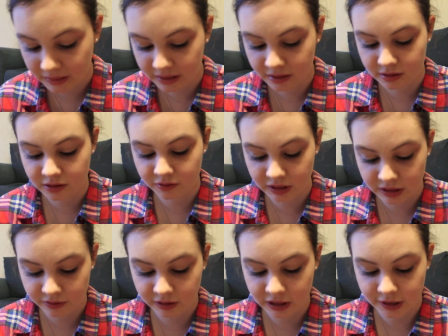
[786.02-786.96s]
And it's
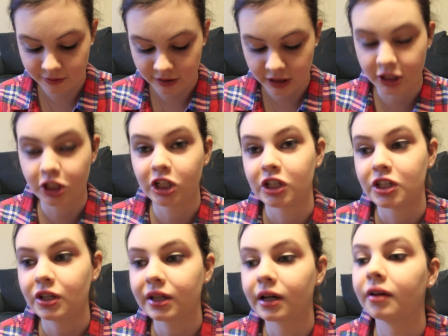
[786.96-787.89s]
very true
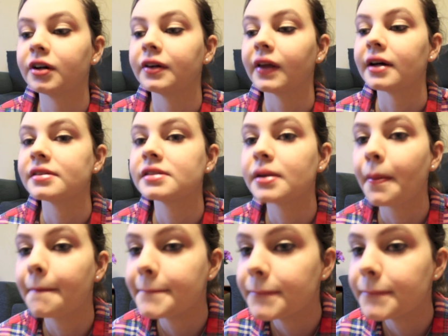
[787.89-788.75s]
to the color that's